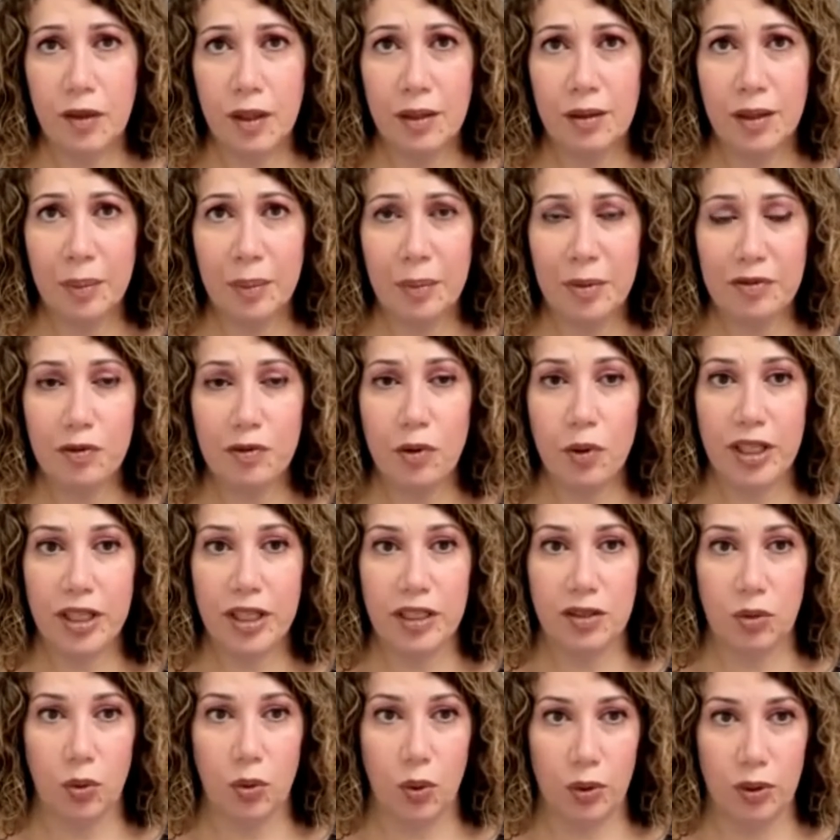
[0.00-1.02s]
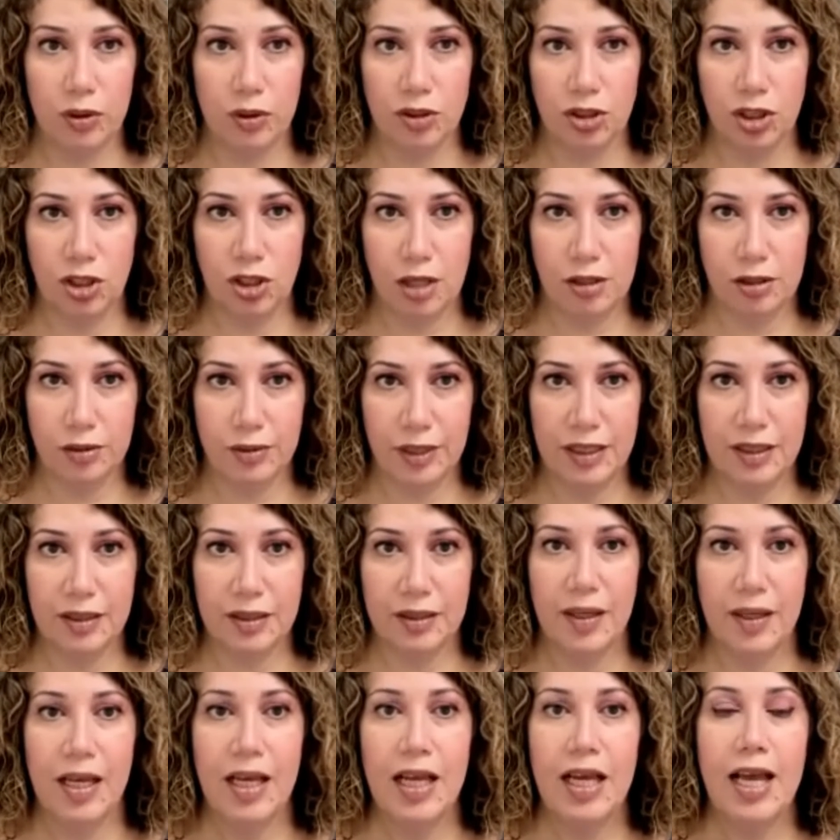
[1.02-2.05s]
Number 4 is oral tolerance.
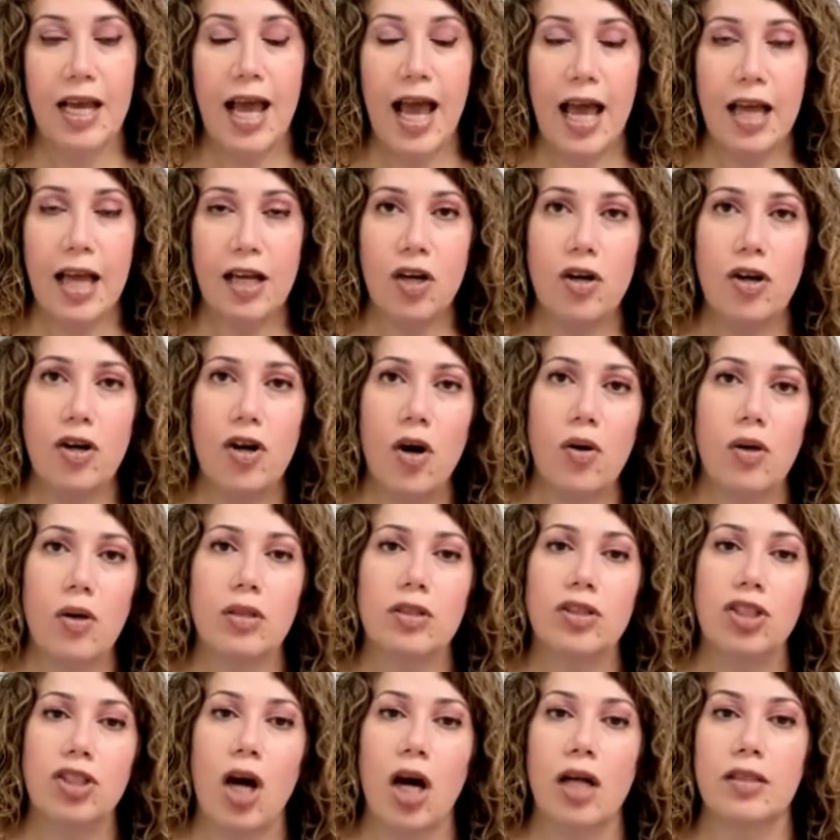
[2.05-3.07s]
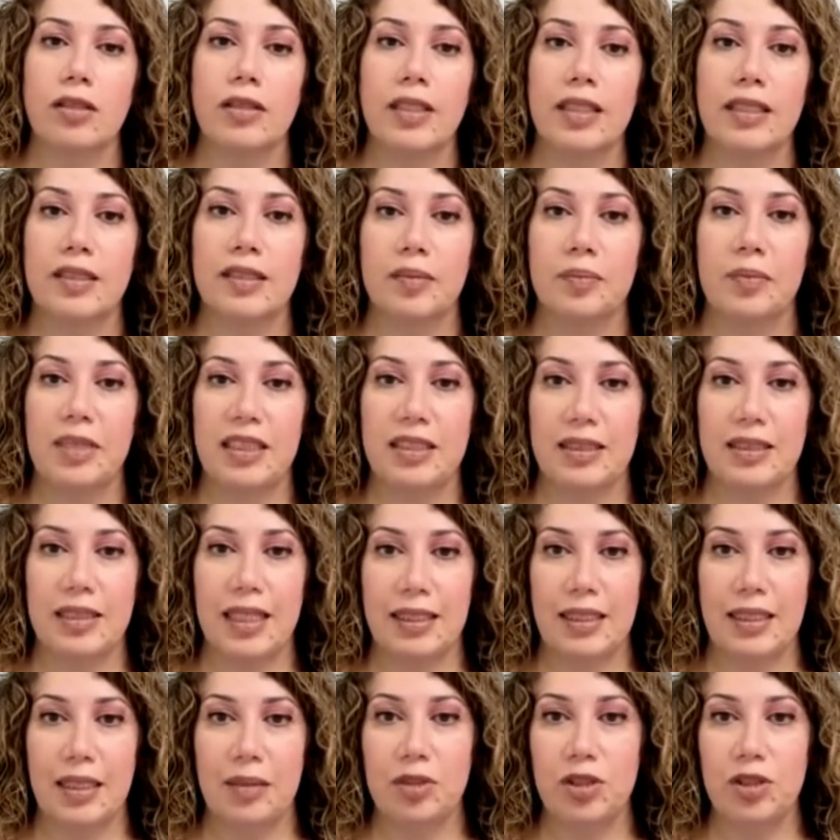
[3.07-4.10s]
A good oral tolerance means
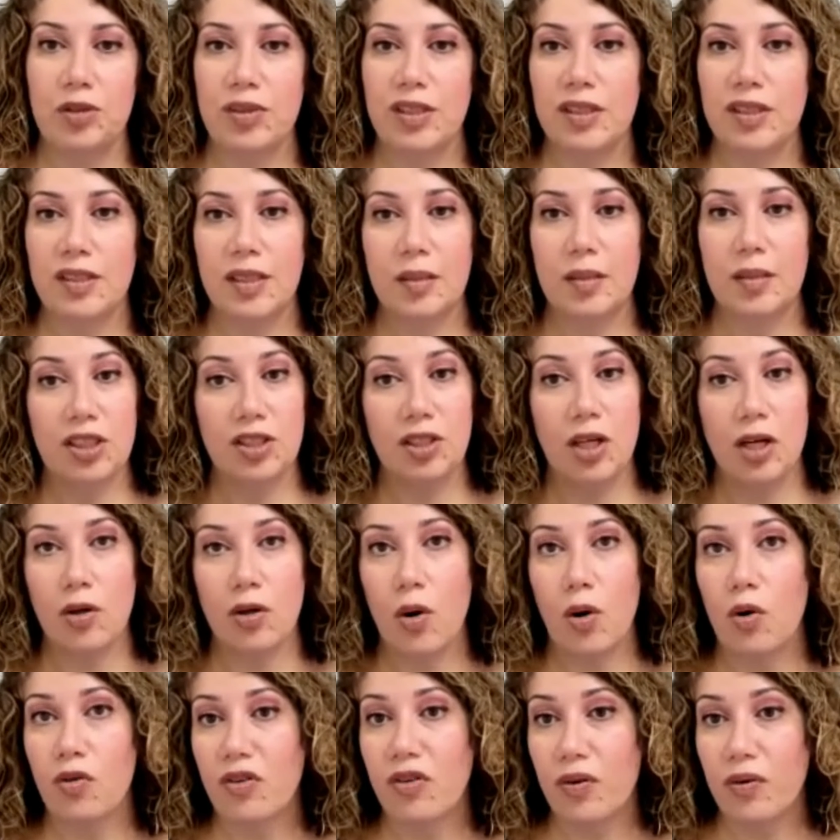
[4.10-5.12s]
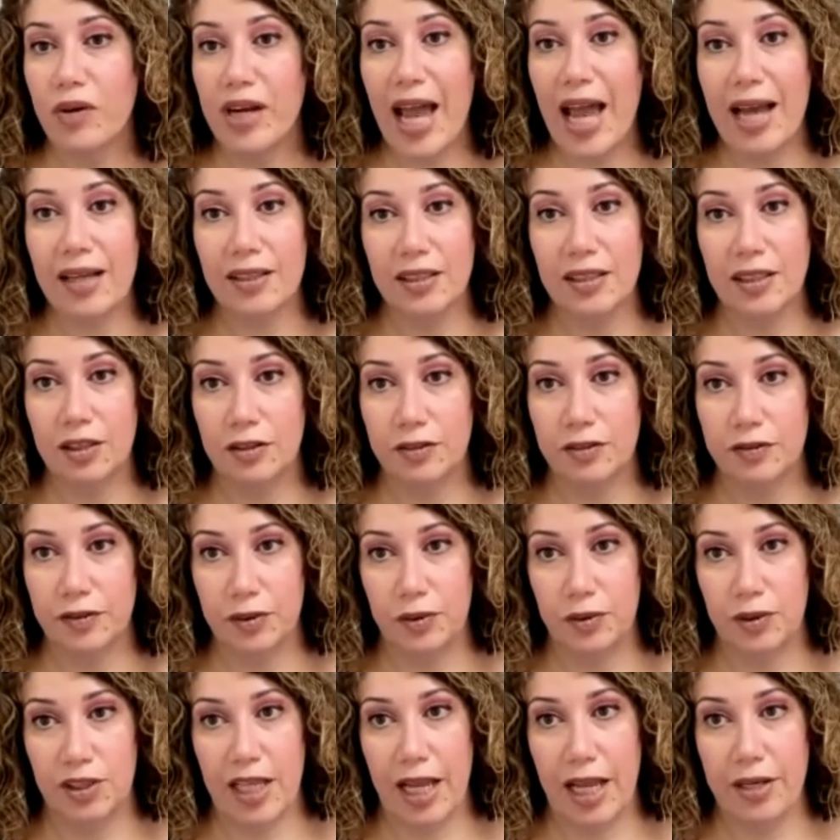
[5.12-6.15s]
that the immune system is not overreacting to
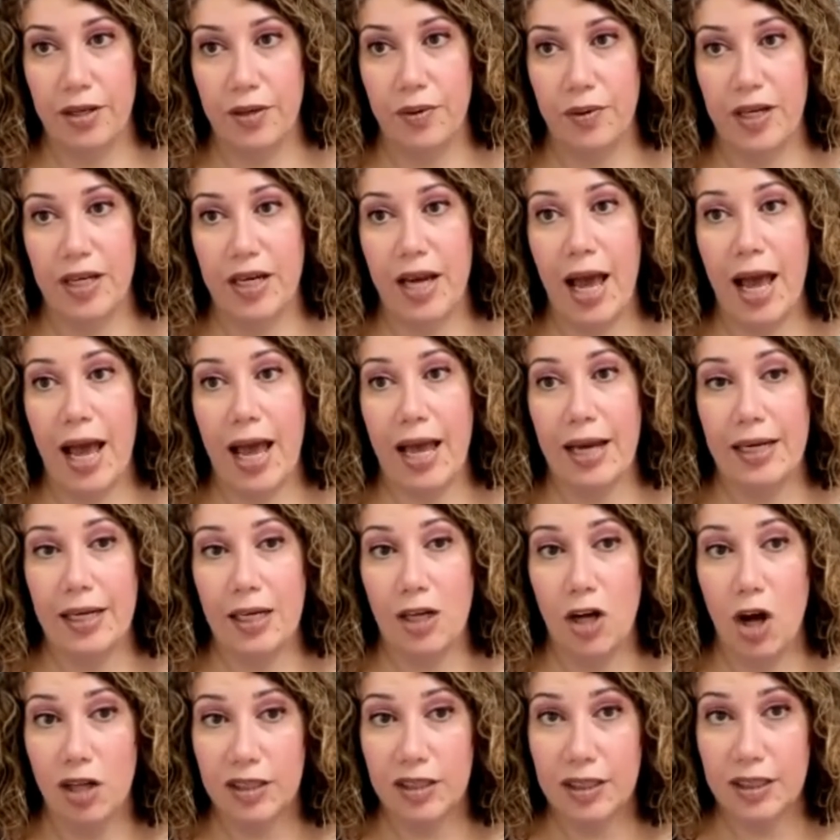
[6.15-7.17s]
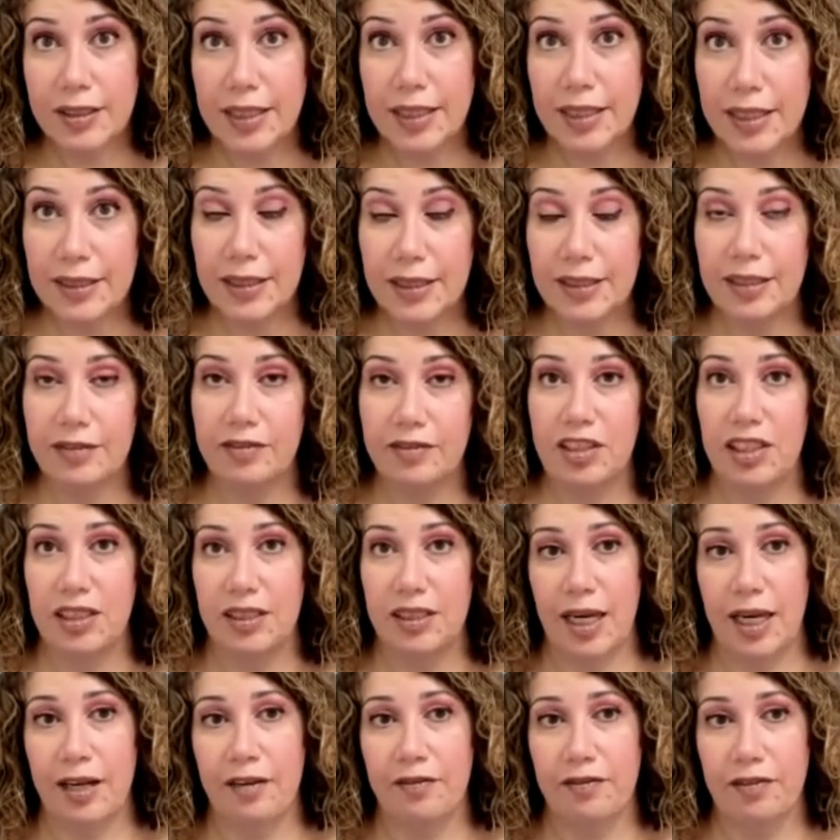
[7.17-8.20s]
foods that you eat and causing
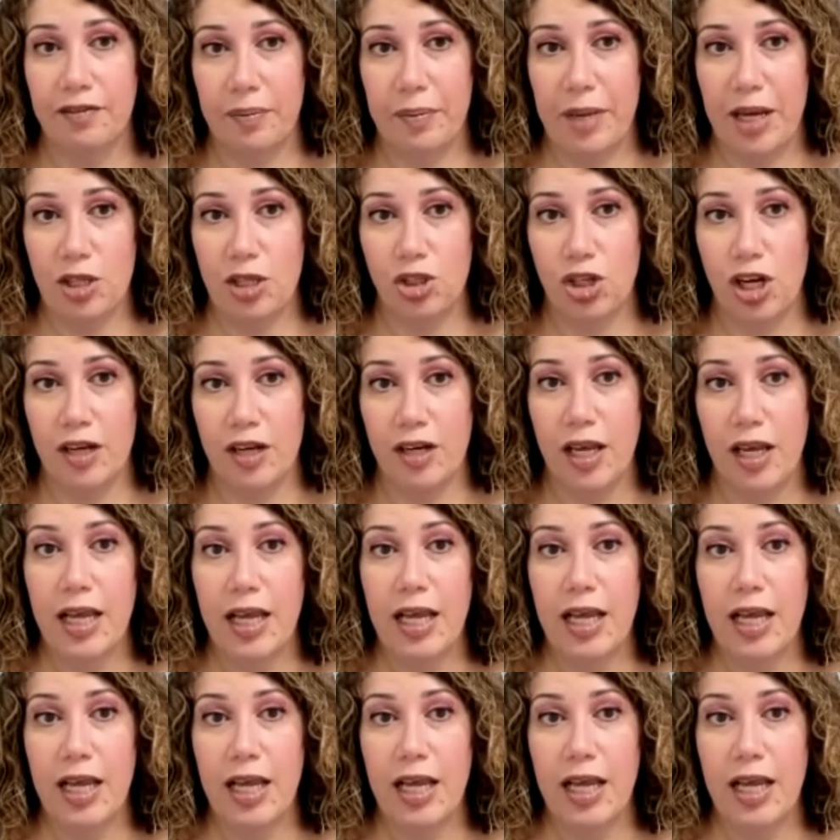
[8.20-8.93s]
sensitivities and inflammation.